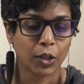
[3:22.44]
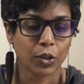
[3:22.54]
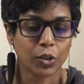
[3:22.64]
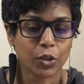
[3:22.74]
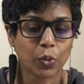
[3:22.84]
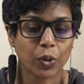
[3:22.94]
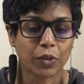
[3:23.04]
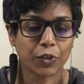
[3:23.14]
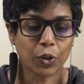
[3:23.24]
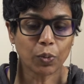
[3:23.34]
So
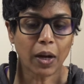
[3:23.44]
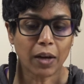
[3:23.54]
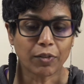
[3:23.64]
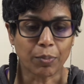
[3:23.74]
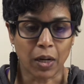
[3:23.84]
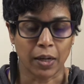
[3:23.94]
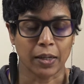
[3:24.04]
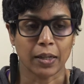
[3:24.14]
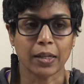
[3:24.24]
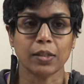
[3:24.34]
if you have a
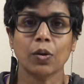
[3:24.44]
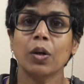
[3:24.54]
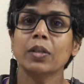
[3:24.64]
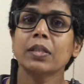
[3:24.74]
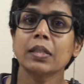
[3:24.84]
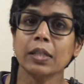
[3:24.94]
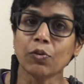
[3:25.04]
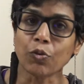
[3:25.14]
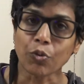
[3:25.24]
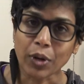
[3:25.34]
mind that is constantly
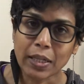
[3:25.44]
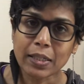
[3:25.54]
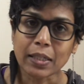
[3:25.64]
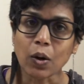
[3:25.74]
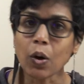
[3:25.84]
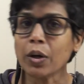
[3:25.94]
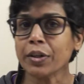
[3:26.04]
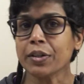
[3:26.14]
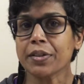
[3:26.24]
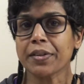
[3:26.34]
racing
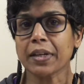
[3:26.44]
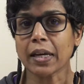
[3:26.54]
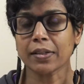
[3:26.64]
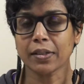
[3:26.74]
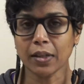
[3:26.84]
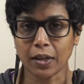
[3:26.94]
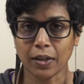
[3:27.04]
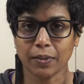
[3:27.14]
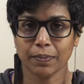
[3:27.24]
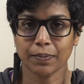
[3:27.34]
on to the next thing,
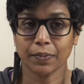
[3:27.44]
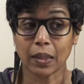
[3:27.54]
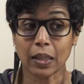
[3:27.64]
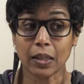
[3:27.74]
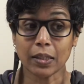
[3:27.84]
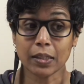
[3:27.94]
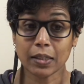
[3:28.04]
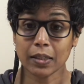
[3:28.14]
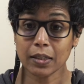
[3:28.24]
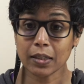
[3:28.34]
this
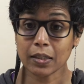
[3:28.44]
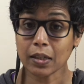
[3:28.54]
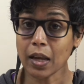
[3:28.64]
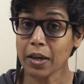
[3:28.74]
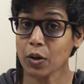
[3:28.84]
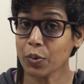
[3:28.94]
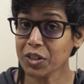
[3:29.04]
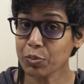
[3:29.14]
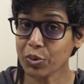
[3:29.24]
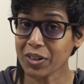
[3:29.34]
is like going to
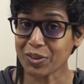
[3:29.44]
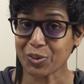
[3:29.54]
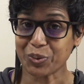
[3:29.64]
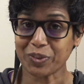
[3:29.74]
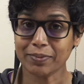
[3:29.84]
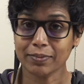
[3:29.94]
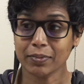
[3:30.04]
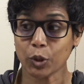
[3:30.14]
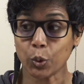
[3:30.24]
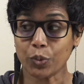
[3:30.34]
boarding school.
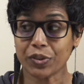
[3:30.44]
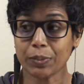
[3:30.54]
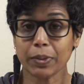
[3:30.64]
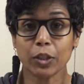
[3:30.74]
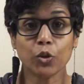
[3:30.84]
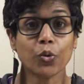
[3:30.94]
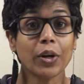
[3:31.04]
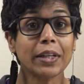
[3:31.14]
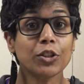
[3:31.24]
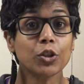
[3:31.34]
You have simply
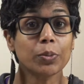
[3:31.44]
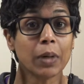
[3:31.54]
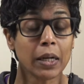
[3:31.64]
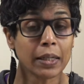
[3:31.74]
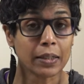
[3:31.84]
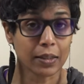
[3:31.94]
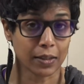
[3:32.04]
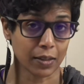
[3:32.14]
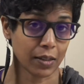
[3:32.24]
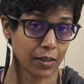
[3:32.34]
trained your mind
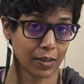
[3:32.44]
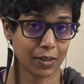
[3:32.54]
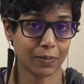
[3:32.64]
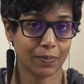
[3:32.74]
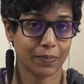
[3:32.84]
into this.